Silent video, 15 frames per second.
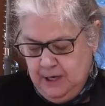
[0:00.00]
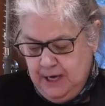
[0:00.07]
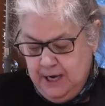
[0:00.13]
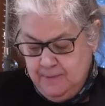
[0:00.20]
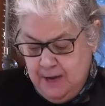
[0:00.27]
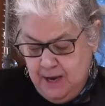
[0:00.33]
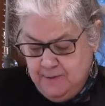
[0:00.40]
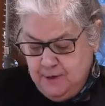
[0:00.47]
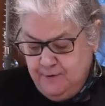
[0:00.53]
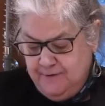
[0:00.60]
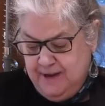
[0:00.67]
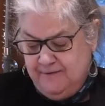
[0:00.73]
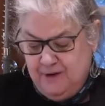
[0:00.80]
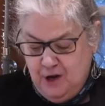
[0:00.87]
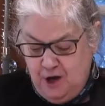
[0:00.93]
And maybe you've
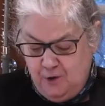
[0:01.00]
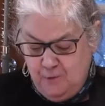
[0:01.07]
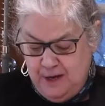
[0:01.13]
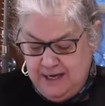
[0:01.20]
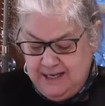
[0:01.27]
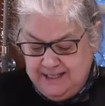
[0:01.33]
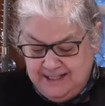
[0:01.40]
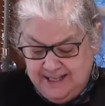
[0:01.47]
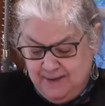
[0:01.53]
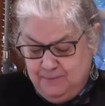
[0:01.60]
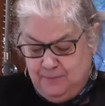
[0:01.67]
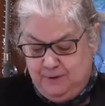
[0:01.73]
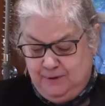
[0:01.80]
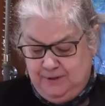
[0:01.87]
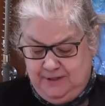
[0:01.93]
even already
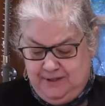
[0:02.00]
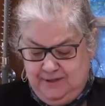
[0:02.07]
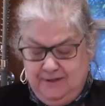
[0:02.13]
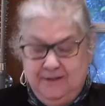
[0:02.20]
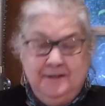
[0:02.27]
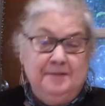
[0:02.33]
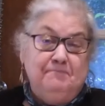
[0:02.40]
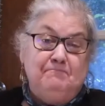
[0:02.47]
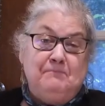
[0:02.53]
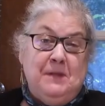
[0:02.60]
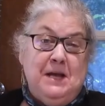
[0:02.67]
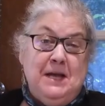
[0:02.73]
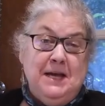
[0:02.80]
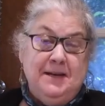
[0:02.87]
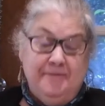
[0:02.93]
assembled
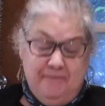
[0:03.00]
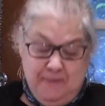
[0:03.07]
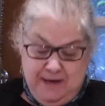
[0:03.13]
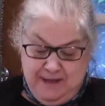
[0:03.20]
ahead of me.